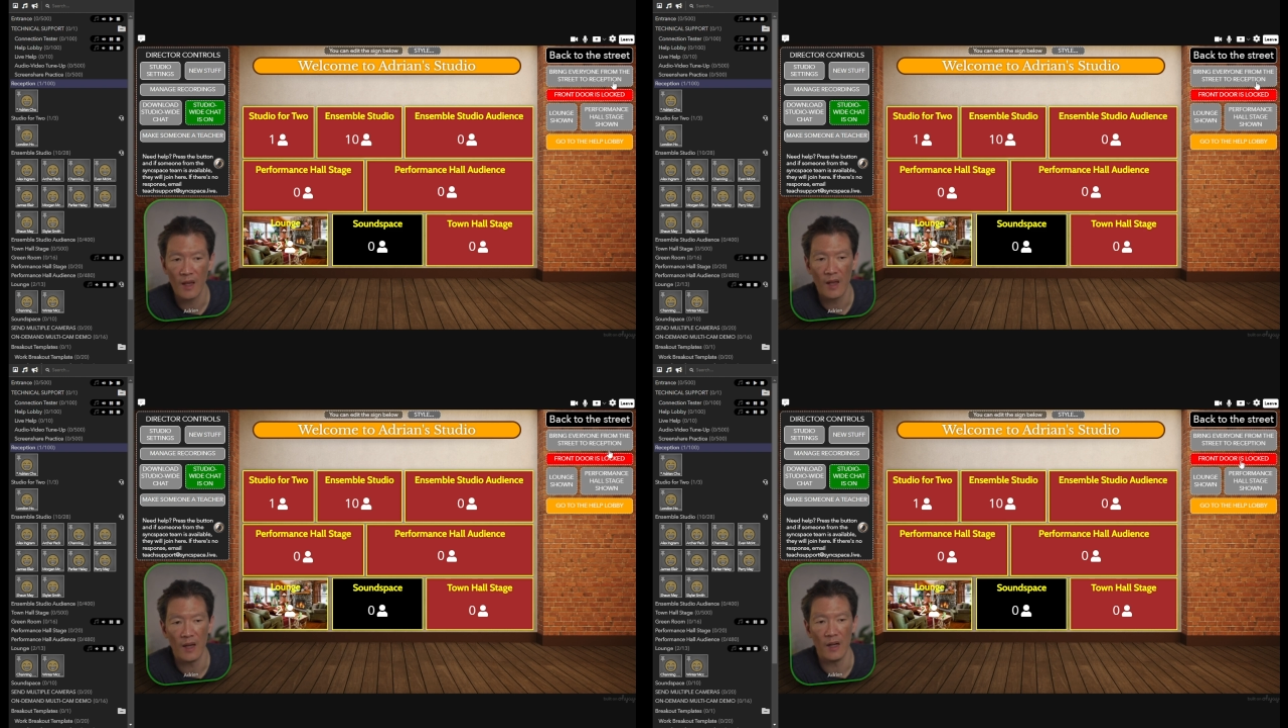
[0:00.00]

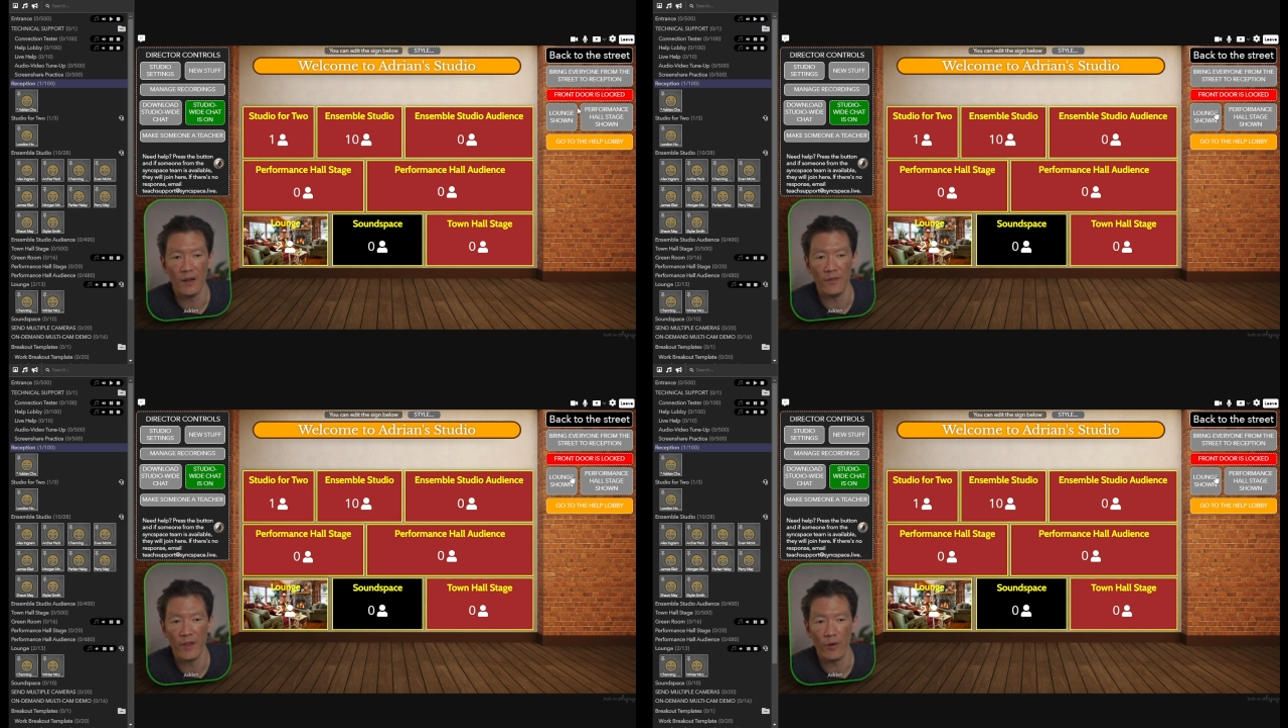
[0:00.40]

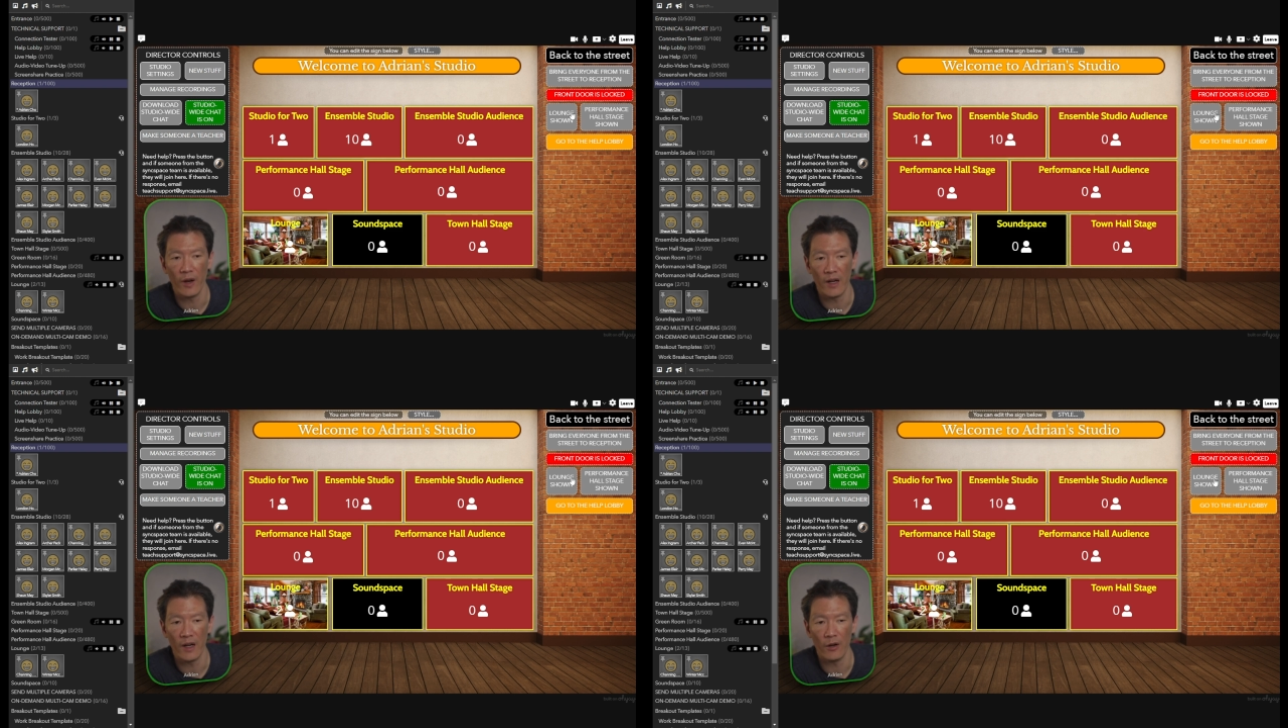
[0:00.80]
There
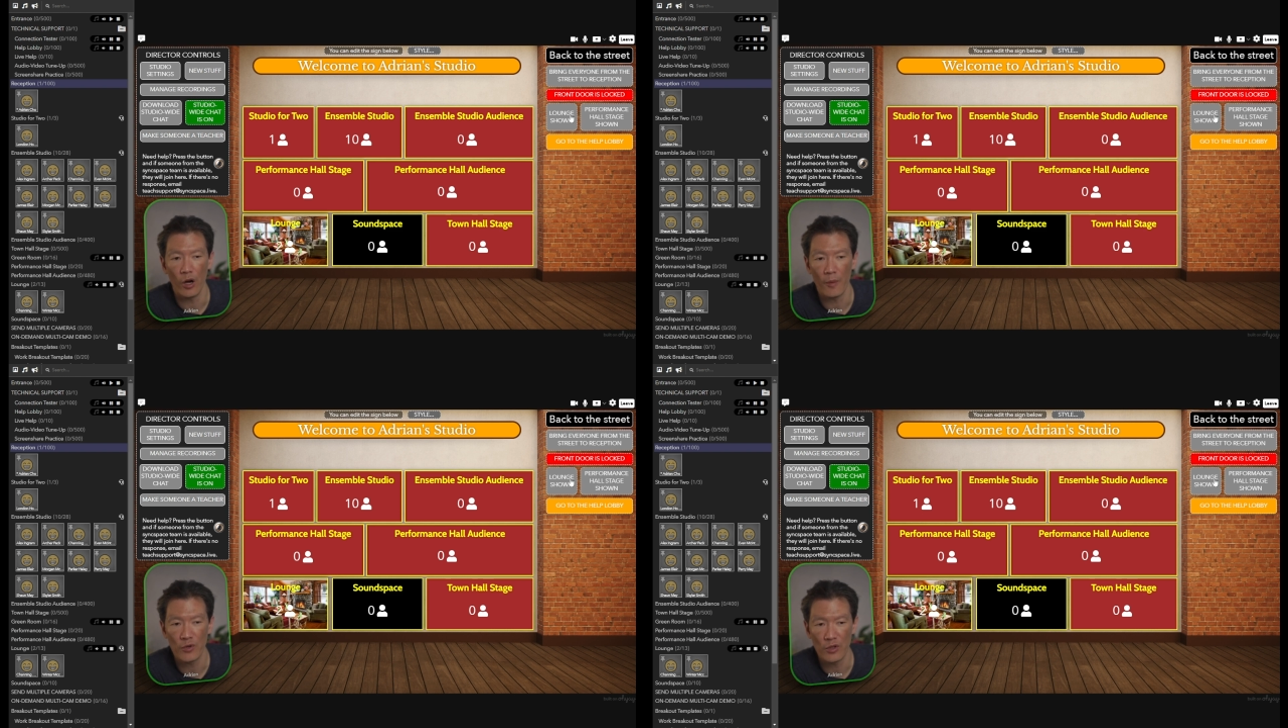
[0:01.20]
are
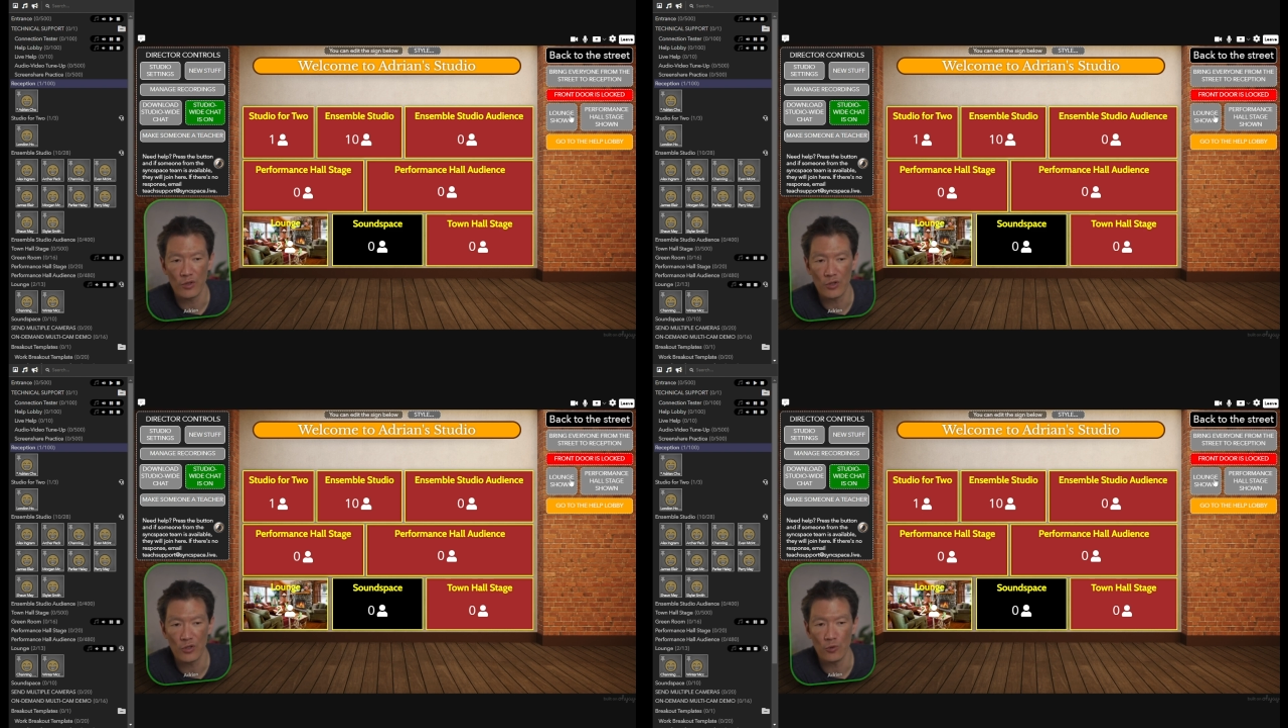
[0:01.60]

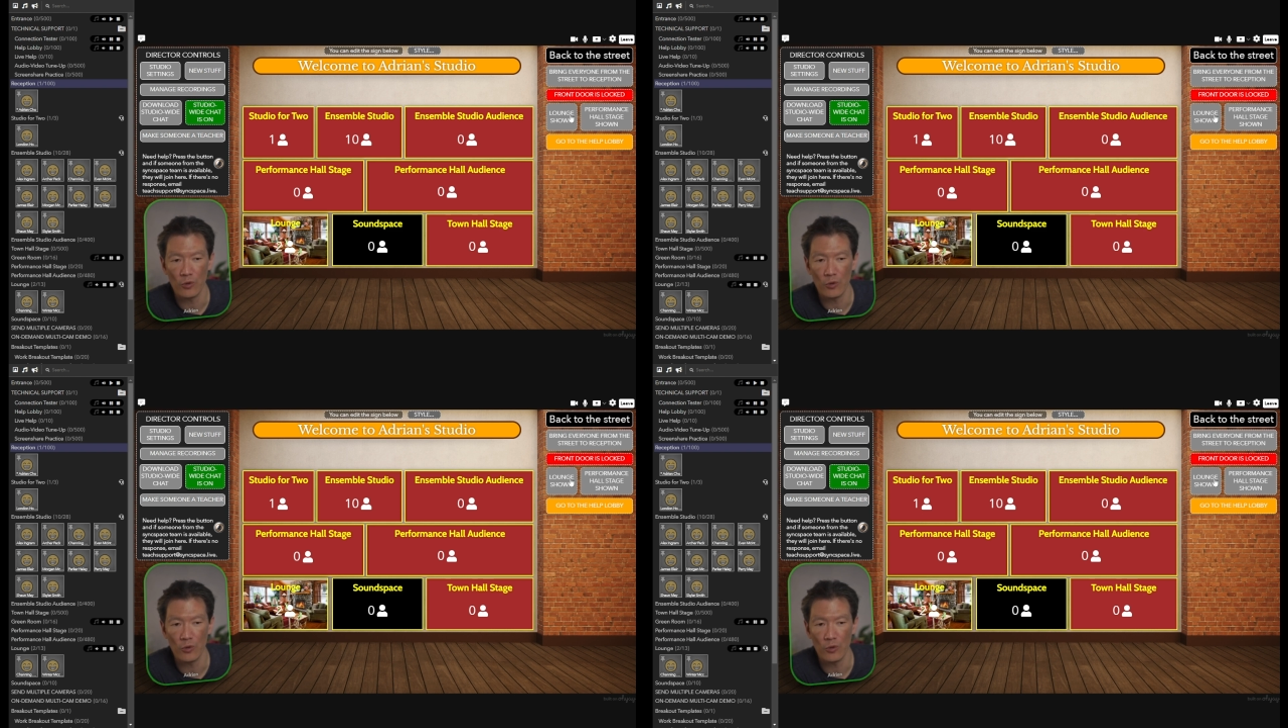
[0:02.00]
options to